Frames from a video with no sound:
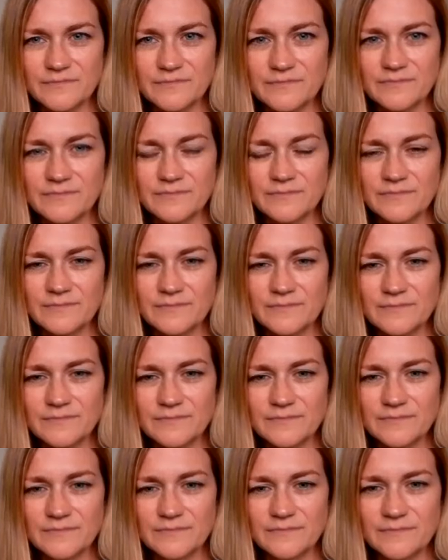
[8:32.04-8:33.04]

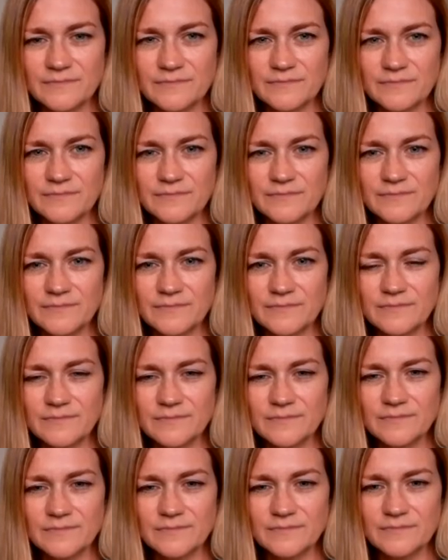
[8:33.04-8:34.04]

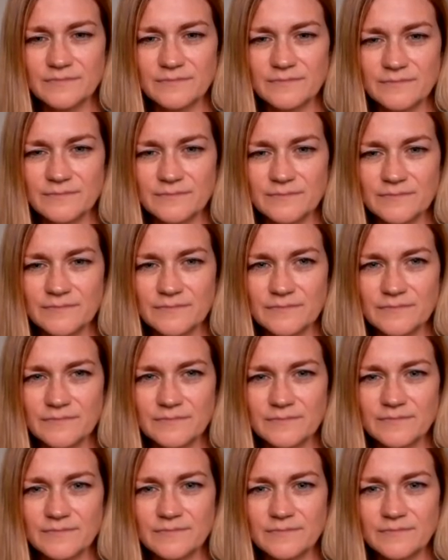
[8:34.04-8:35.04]

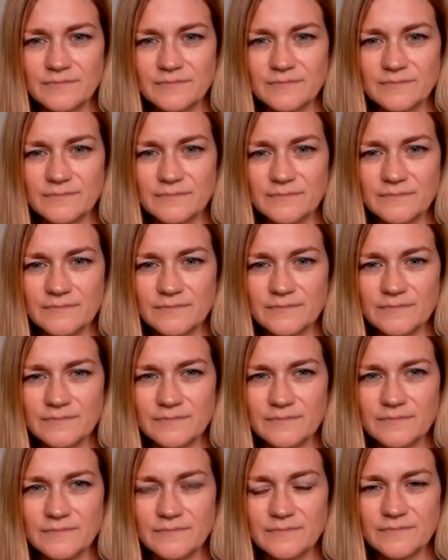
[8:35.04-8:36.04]

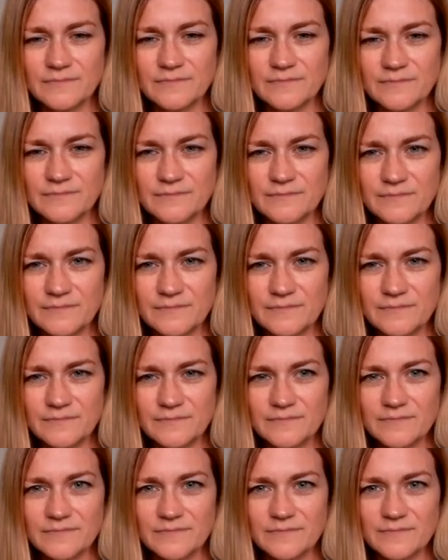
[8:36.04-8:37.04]

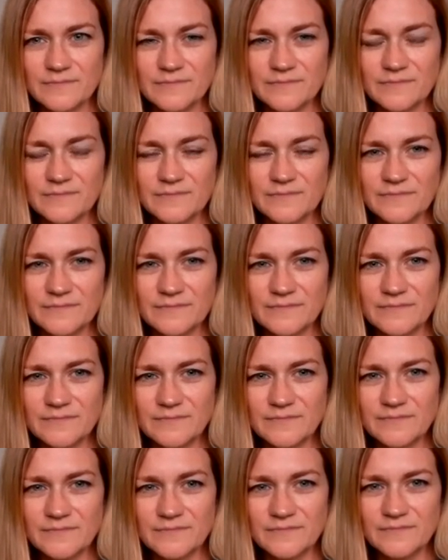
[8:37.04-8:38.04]

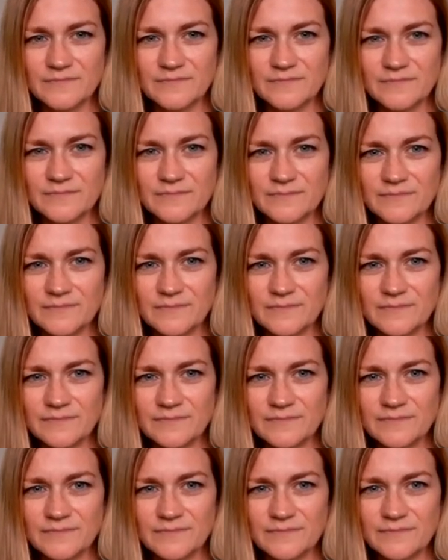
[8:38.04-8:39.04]

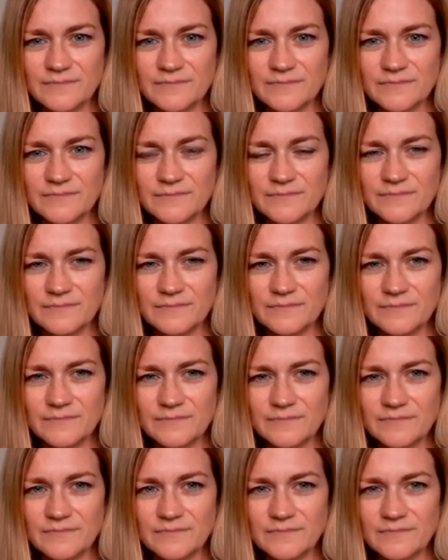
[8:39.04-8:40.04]
[no speech]